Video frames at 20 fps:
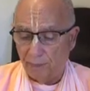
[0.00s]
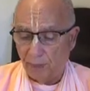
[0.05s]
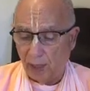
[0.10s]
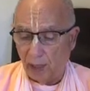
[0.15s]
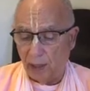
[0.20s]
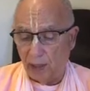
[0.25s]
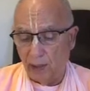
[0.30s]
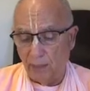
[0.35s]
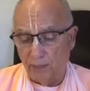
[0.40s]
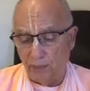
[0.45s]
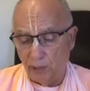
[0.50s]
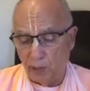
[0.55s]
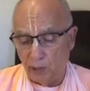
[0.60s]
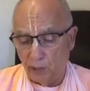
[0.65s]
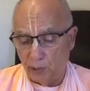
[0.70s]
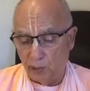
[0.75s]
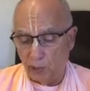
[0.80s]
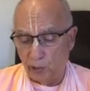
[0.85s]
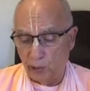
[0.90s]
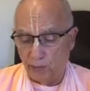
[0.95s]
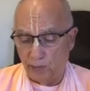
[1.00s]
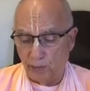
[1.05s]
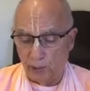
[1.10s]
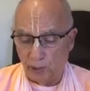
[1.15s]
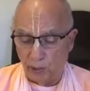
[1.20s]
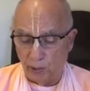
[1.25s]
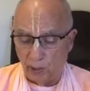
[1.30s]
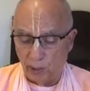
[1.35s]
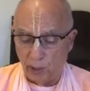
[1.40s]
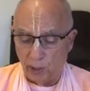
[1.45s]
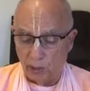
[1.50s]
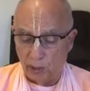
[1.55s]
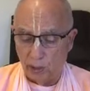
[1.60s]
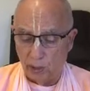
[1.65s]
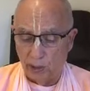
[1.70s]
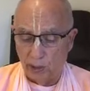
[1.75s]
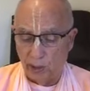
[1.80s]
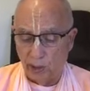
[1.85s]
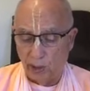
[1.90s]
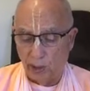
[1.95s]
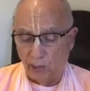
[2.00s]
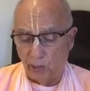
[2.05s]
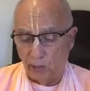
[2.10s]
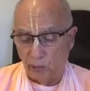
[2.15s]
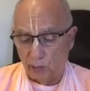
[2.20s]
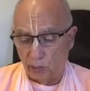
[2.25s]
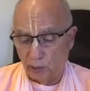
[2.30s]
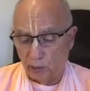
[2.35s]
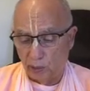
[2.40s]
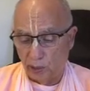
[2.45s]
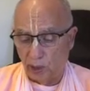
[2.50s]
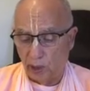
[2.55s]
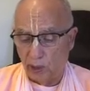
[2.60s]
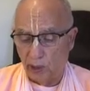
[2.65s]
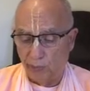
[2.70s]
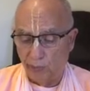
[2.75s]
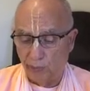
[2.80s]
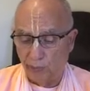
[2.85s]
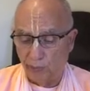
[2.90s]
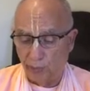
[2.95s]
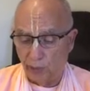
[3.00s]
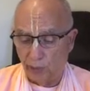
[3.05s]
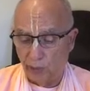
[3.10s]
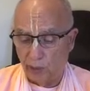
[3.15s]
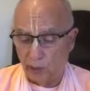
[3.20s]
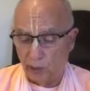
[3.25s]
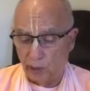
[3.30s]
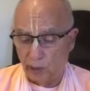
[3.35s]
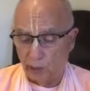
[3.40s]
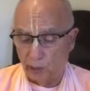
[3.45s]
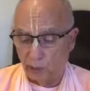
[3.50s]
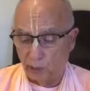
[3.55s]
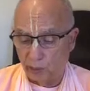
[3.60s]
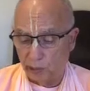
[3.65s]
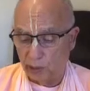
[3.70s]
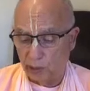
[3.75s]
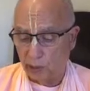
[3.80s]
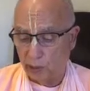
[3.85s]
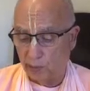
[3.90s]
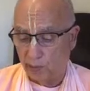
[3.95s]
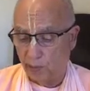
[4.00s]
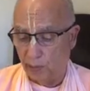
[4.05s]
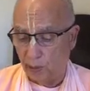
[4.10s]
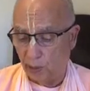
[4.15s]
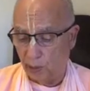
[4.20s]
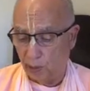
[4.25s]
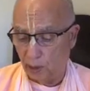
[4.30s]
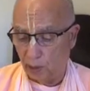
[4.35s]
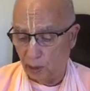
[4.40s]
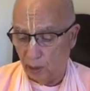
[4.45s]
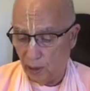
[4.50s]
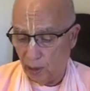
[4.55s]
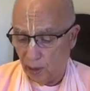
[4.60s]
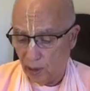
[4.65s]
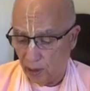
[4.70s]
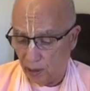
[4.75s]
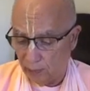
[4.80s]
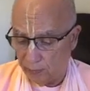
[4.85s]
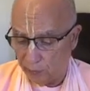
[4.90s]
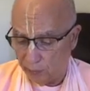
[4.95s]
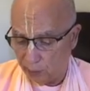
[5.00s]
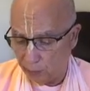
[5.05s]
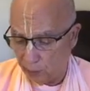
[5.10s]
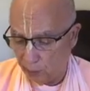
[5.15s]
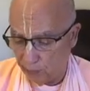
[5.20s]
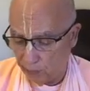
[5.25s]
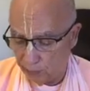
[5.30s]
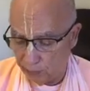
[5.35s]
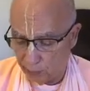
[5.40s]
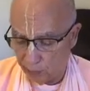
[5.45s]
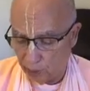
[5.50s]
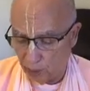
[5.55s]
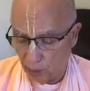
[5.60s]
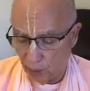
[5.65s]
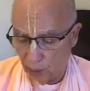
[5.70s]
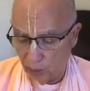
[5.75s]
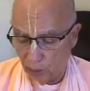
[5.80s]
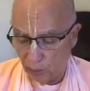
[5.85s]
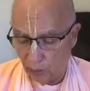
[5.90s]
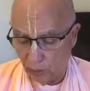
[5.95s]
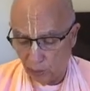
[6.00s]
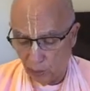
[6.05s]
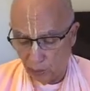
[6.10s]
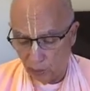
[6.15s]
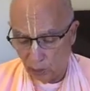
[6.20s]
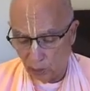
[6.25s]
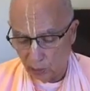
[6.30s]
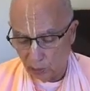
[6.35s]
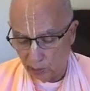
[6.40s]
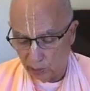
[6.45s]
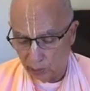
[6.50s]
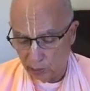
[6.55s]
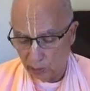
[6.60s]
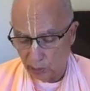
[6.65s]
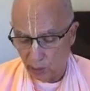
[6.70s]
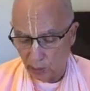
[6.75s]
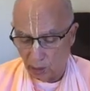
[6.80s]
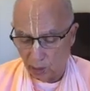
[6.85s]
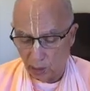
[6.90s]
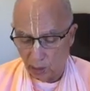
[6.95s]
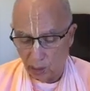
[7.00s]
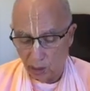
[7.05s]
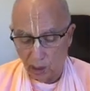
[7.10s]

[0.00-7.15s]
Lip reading: It imbues superiors, equals, and inferiors with the spirit of service to Lord Krishna.